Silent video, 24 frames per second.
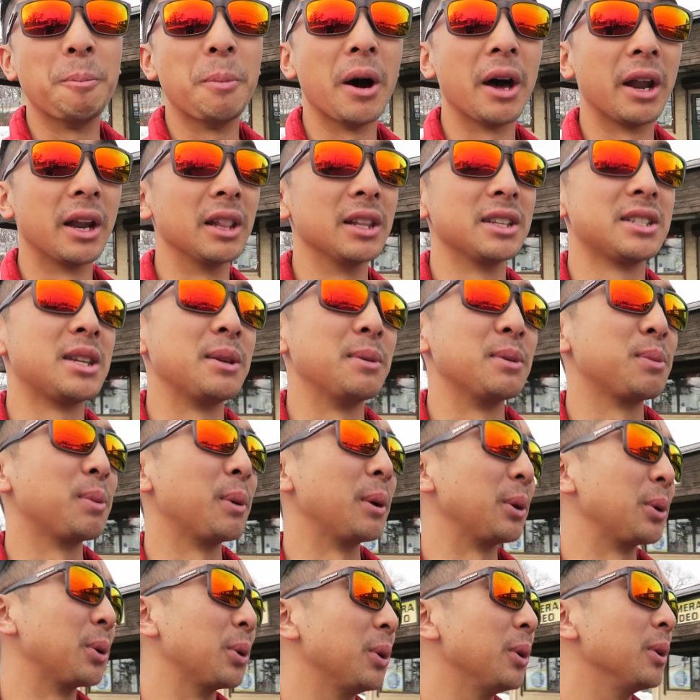but it seems
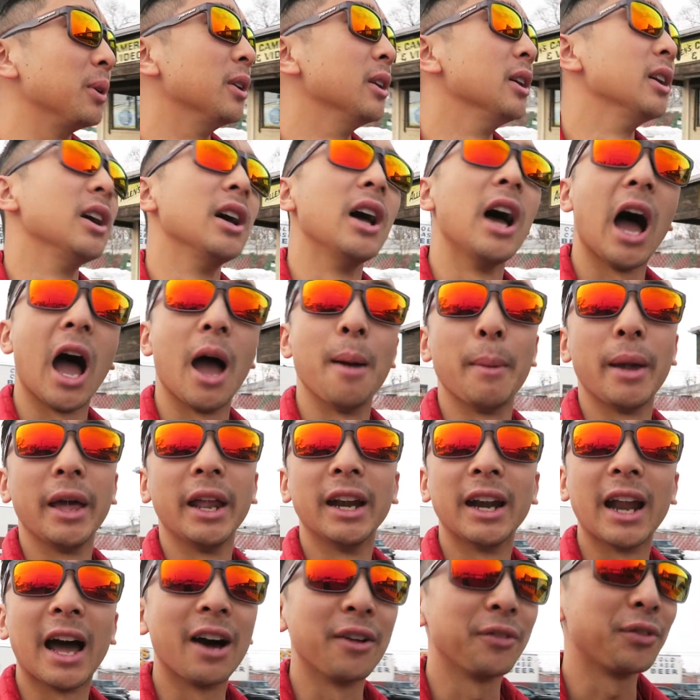pretty cool. I
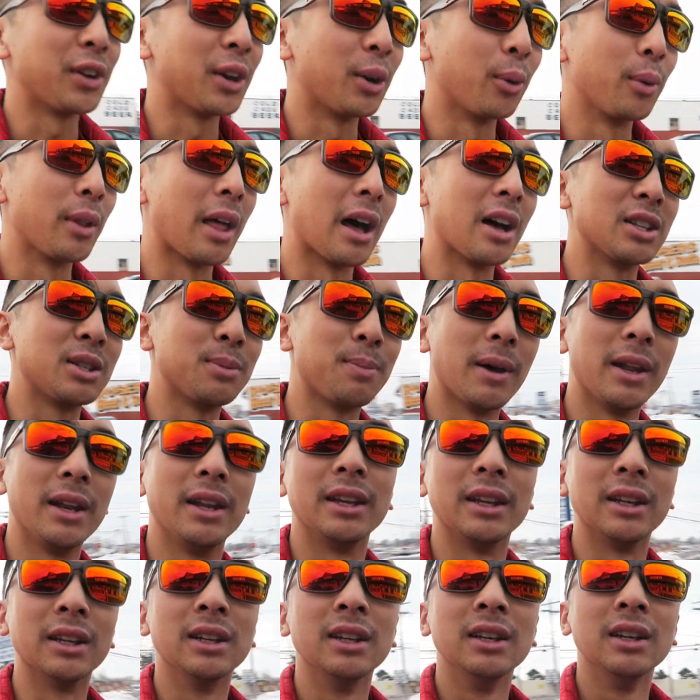made it out there without
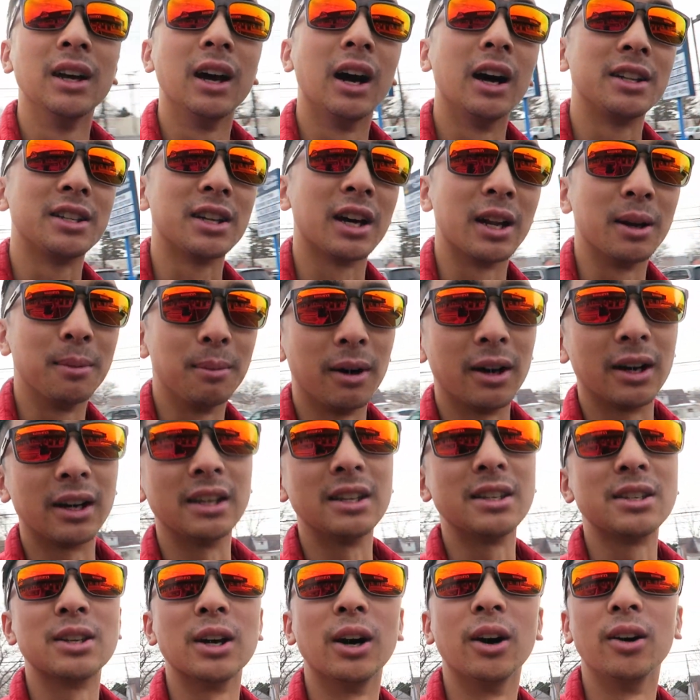spending a ton of
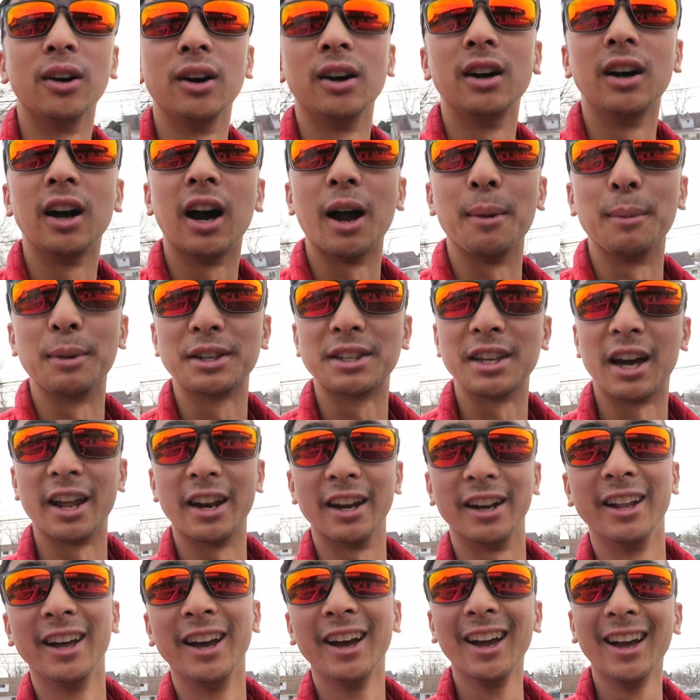money, so I'm
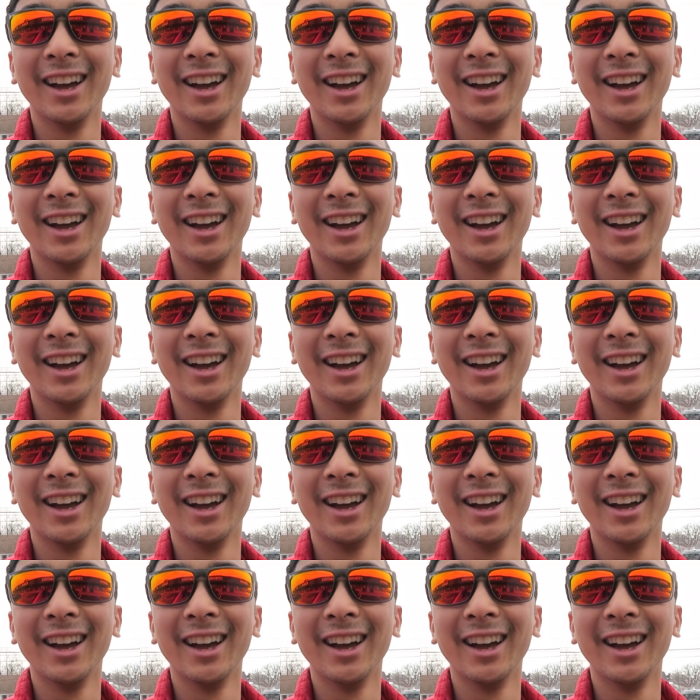excited.